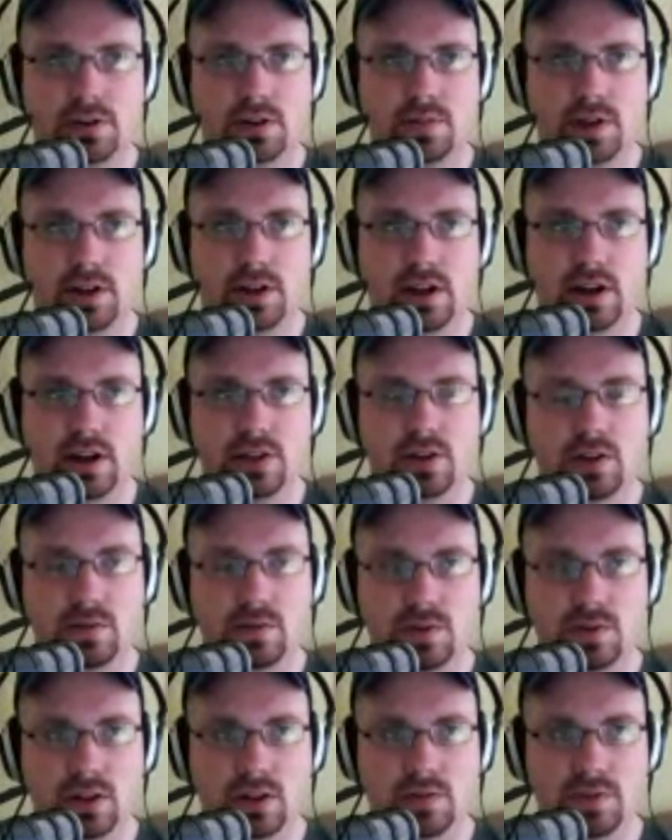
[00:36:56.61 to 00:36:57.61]
we talk about kind
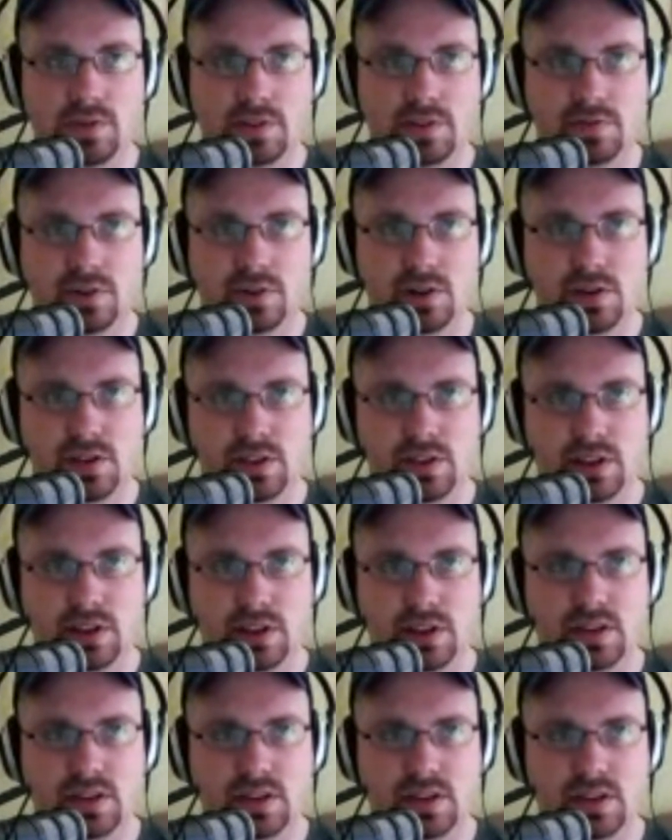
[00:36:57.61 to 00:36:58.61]
of the overall event first and
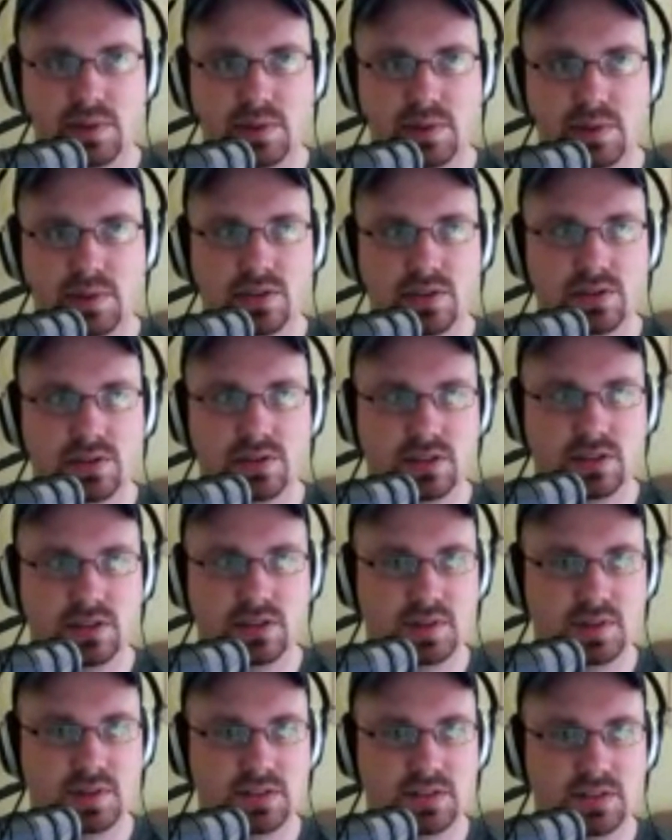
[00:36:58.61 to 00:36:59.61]
then the speakers
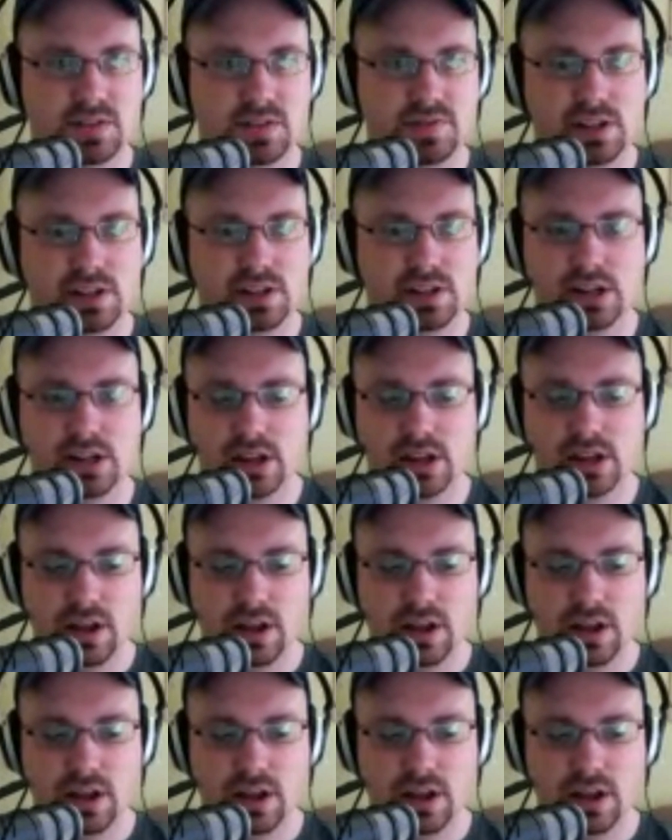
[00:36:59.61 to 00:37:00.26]
specifically.